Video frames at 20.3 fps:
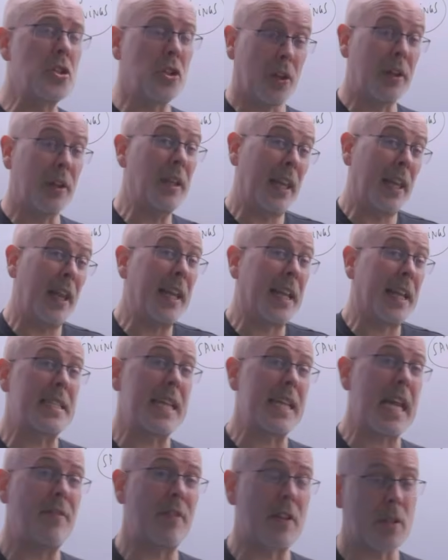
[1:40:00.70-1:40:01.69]
done like a
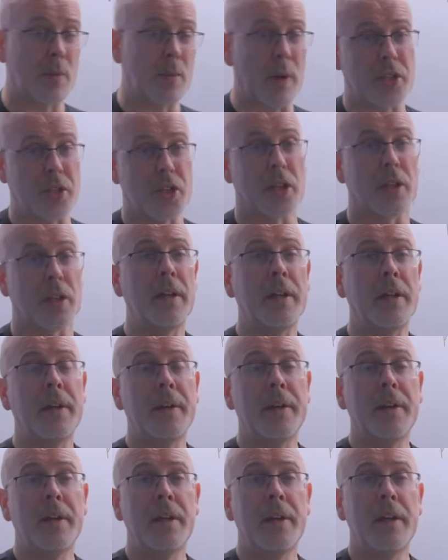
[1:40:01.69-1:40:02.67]
savings question.
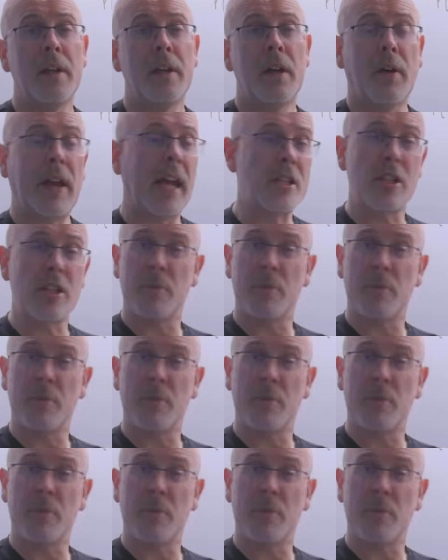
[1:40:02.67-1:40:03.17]
Okay,